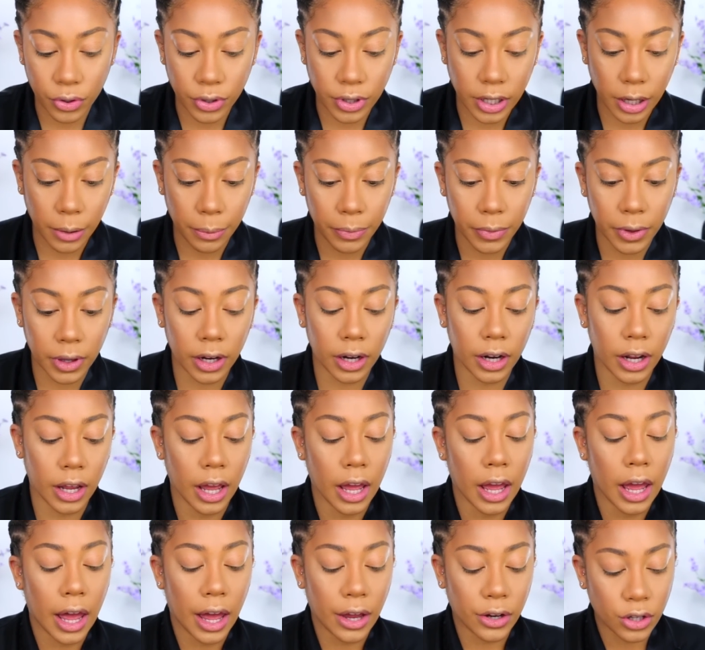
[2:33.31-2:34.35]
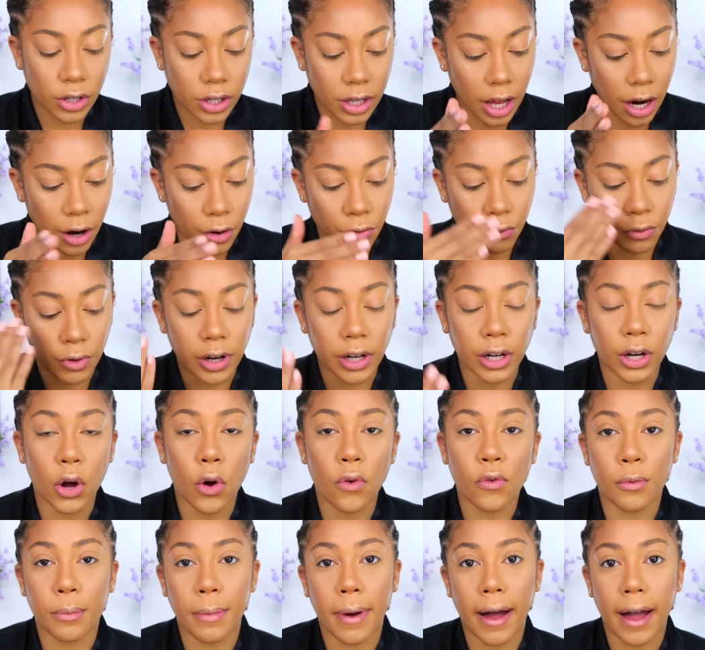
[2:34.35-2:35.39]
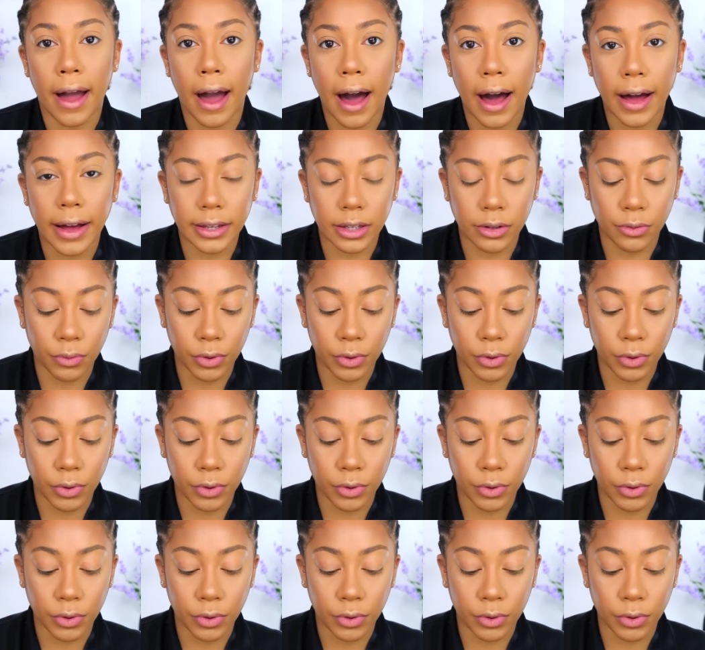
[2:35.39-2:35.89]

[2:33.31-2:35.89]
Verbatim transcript: or something and just kind of run it over my eyes.